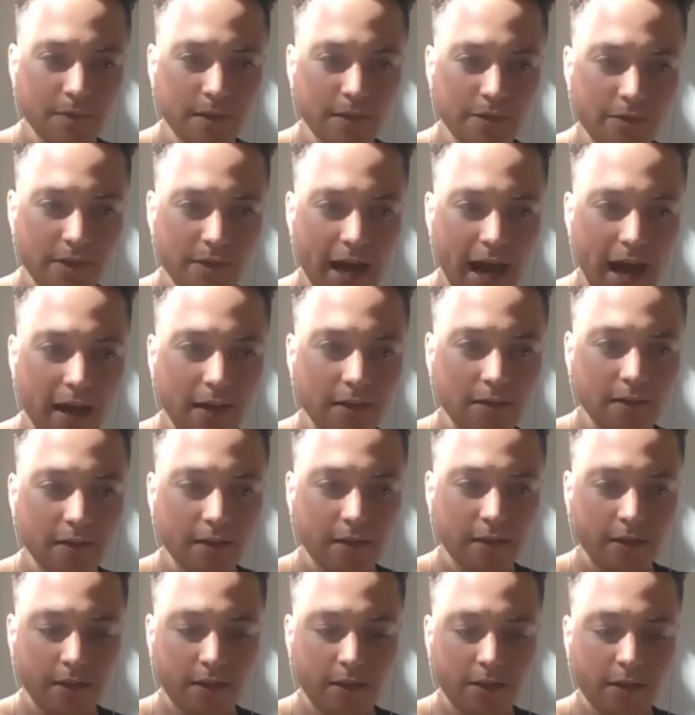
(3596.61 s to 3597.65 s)
that
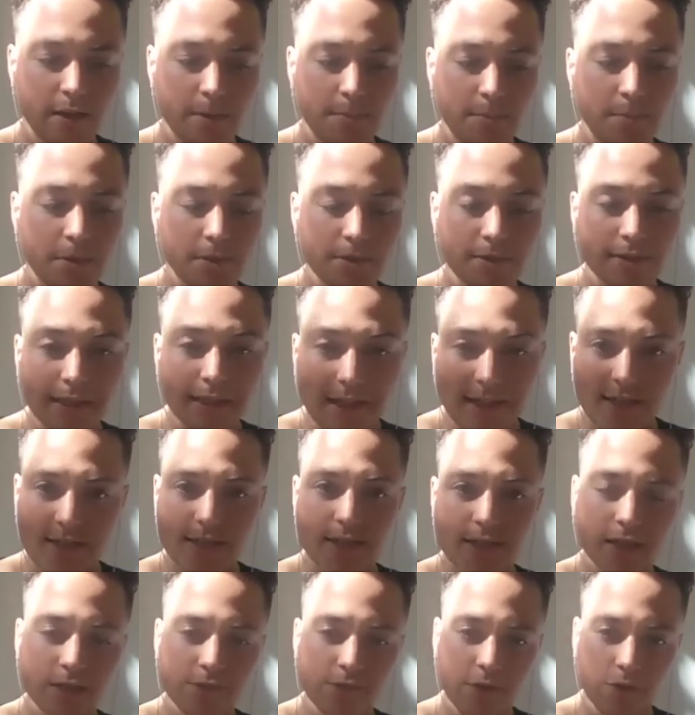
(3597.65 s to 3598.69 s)
the
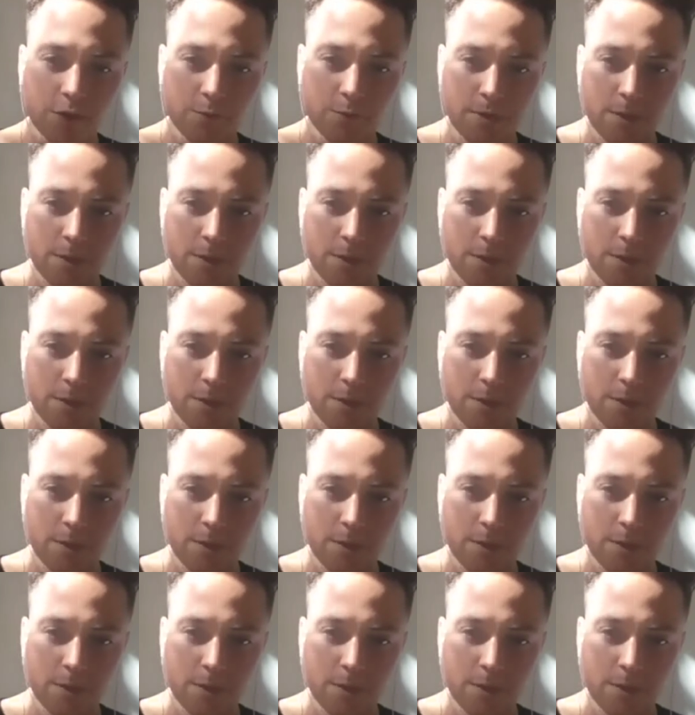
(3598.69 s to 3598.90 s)
policing of other